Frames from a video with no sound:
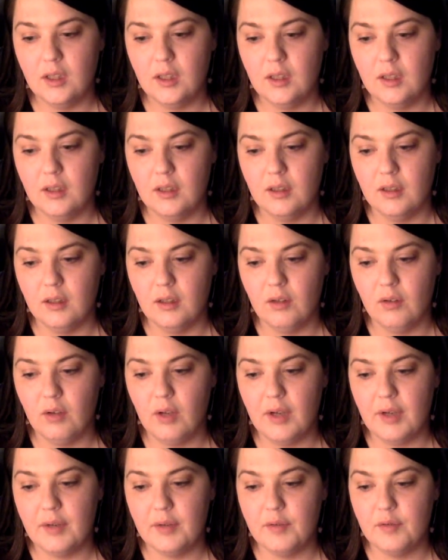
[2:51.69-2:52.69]
A
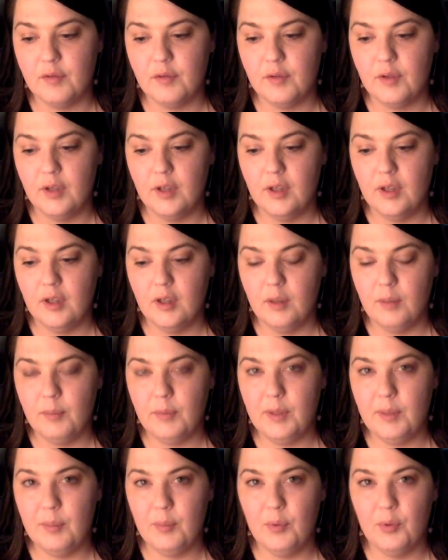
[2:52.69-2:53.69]
lot of
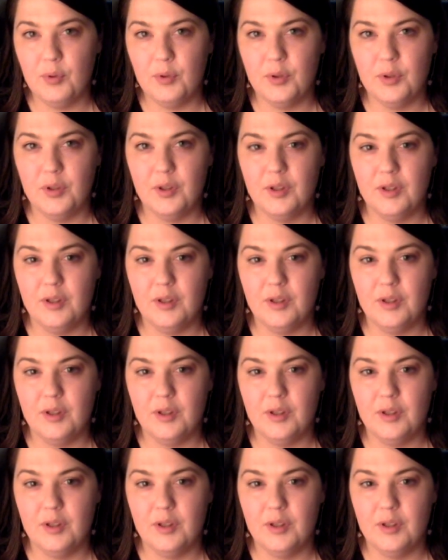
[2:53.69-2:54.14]
people